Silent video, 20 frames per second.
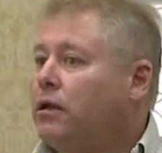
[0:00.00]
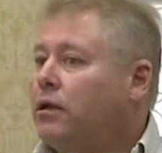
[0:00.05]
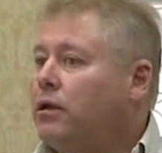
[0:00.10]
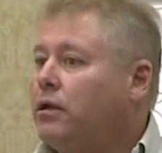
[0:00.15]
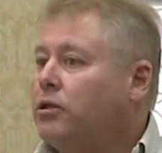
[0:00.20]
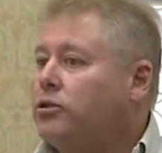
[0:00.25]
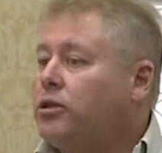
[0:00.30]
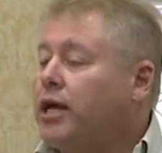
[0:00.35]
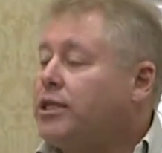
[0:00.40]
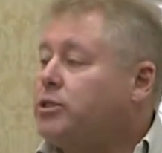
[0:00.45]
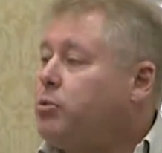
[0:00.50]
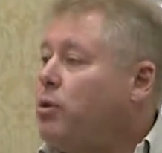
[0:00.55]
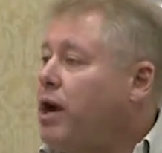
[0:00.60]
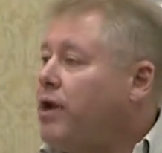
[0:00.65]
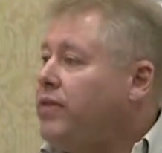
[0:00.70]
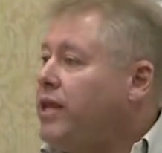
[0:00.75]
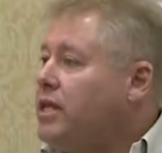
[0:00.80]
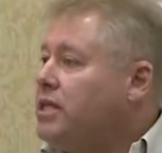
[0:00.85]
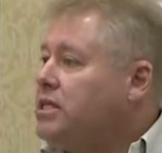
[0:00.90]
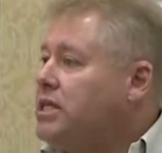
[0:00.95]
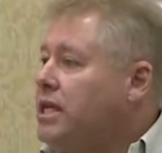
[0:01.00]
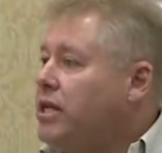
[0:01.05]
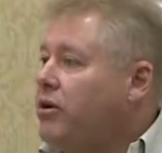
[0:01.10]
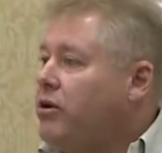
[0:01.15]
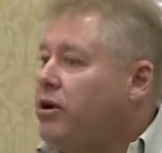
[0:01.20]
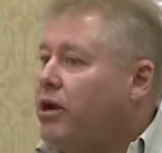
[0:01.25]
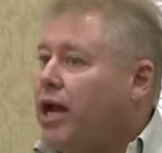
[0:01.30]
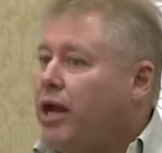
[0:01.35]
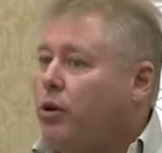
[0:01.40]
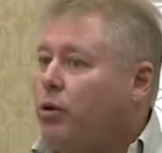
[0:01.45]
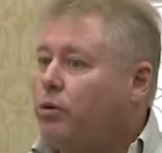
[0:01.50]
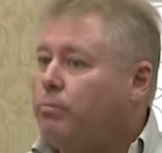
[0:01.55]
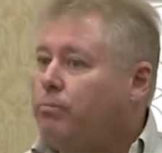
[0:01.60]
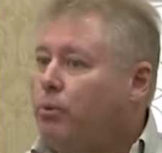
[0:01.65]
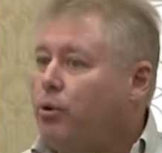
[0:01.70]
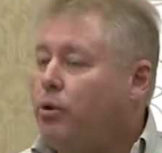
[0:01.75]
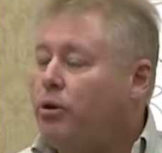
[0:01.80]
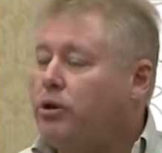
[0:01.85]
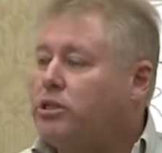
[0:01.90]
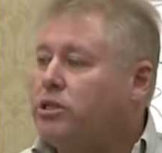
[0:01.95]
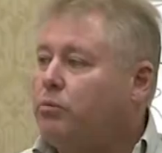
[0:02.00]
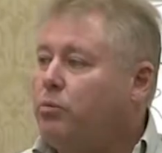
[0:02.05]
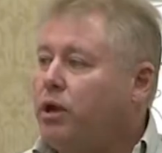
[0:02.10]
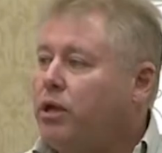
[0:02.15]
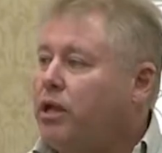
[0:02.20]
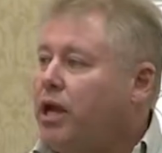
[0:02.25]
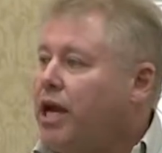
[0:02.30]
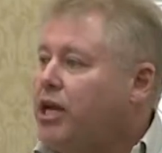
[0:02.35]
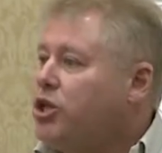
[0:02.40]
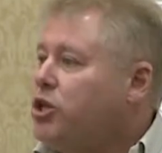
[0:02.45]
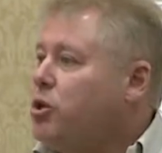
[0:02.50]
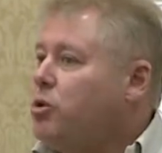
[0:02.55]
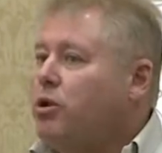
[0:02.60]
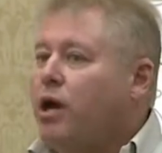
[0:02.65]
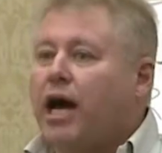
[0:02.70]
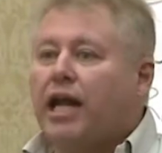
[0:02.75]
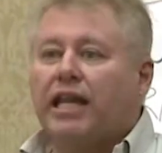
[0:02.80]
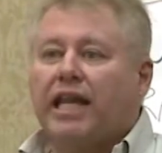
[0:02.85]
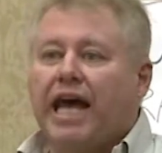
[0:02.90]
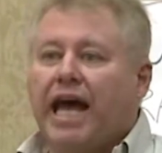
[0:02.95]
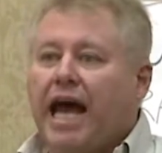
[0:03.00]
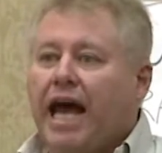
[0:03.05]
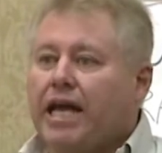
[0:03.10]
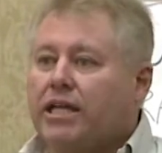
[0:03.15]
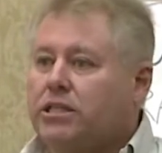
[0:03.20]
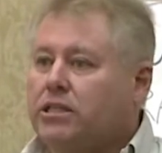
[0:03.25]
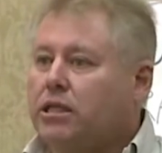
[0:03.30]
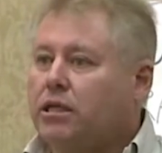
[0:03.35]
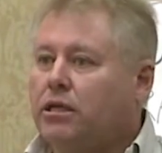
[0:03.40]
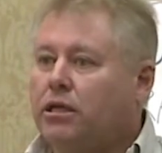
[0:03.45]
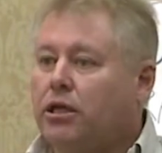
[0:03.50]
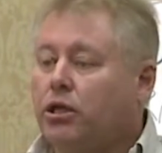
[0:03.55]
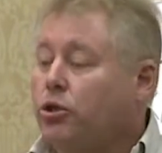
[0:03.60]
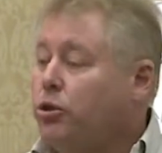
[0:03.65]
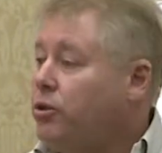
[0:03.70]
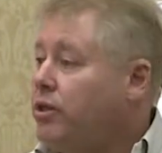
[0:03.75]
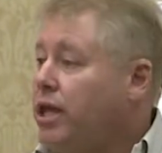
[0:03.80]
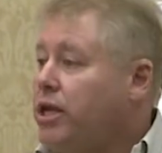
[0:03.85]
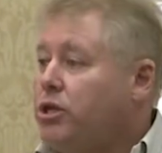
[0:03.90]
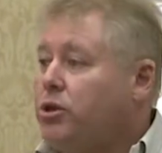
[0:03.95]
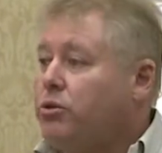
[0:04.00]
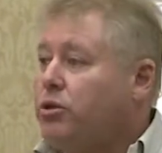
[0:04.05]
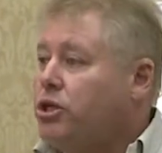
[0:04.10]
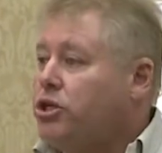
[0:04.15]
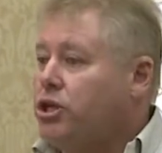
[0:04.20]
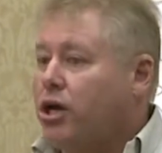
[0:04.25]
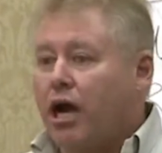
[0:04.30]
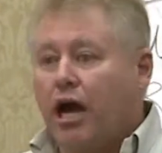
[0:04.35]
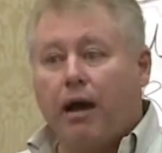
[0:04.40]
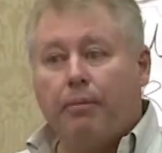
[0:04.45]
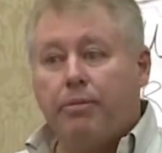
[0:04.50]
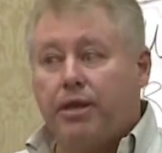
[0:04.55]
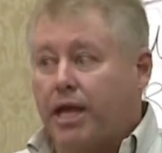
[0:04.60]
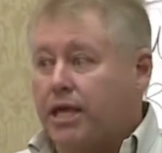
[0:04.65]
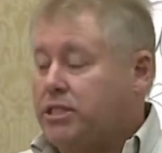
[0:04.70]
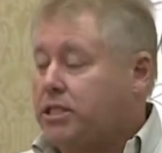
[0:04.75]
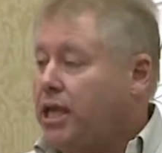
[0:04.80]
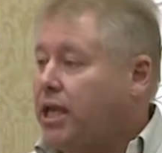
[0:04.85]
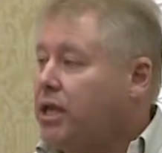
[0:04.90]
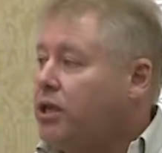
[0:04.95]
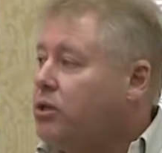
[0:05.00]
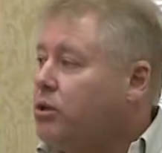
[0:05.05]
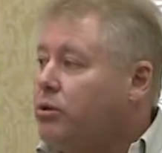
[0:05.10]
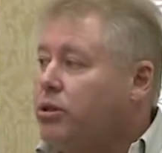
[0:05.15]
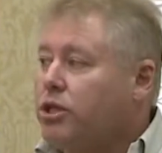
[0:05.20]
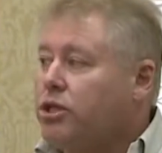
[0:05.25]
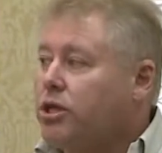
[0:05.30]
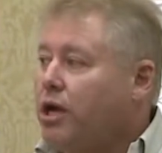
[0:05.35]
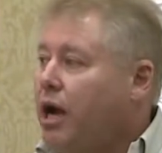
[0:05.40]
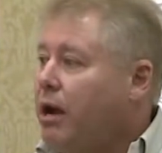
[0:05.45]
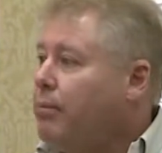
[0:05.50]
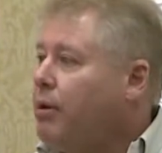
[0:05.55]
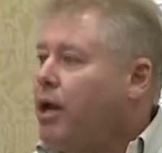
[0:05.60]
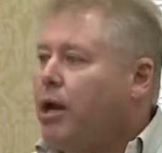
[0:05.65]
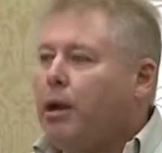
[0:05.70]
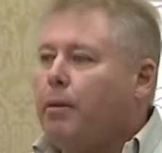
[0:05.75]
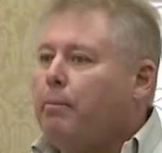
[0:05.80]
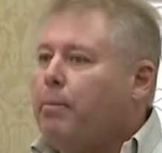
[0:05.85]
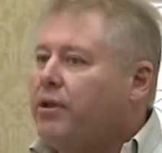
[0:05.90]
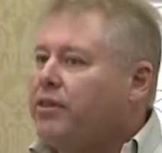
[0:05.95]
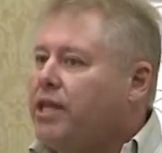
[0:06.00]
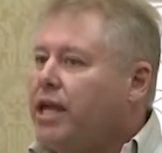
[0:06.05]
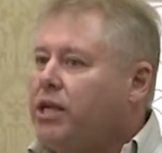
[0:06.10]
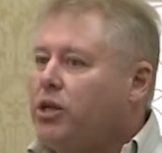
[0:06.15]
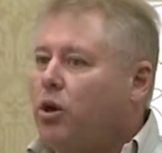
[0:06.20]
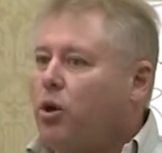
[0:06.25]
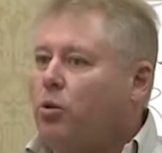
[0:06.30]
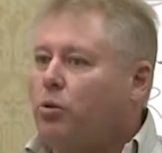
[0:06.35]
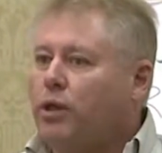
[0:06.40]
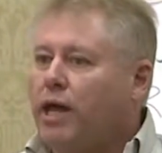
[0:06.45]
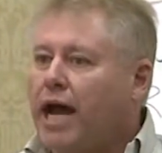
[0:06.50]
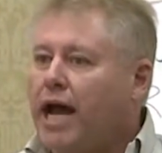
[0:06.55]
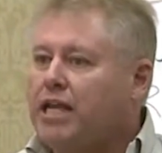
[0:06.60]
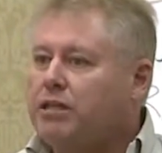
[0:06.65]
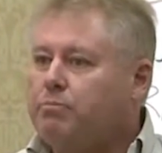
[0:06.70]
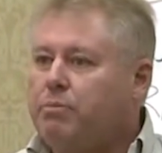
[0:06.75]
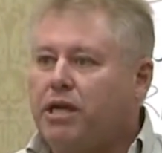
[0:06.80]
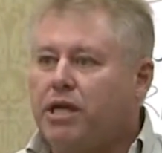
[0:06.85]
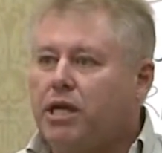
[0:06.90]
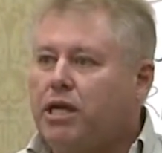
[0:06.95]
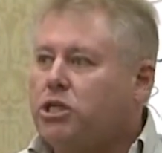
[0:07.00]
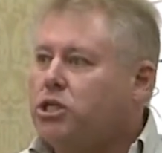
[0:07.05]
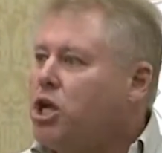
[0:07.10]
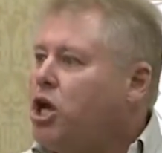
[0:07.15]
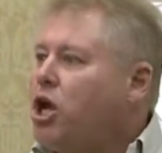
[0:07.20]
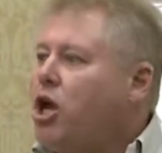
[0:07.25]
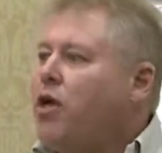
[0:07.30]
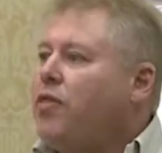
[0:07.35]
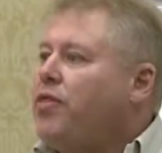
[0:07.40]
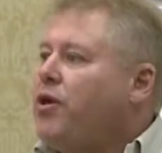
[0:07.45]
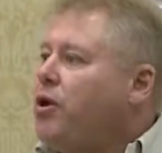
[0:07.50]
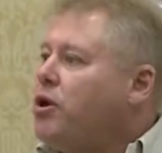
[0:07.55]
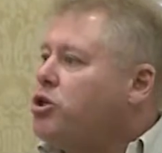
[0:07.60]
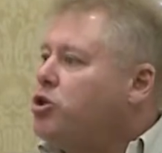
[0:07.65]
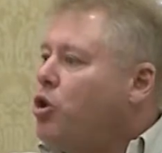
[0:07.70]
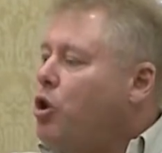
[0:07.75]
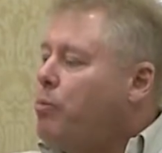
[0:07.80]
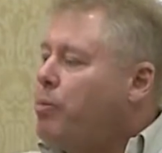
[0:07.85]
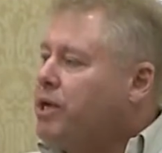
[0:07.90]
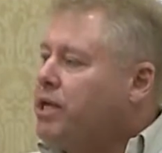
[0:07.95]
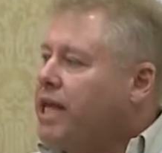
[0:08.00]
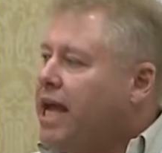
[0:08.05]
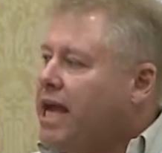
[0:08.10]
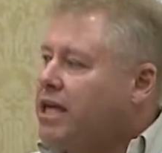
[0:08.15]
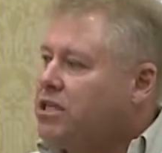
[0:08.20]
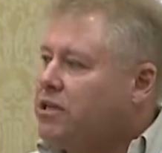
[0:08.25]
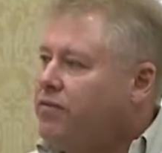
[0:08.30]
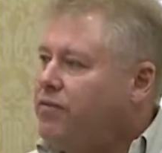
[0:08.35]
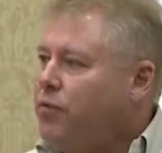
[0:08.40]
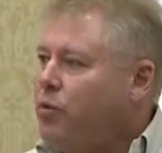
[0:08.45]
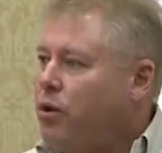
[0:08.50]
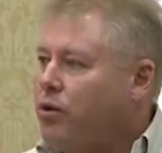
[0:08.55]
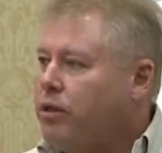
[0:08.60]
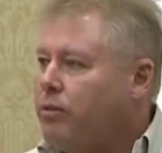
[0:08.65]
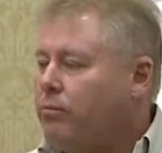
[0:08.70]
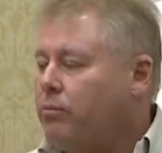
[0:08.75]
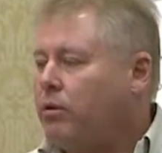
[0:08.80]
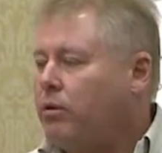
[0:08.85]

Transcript: So that's why these Zener diode boards and whatnot do not last. Do they do the job? Yes, they can do the job, but they don't last because there is no protection for them.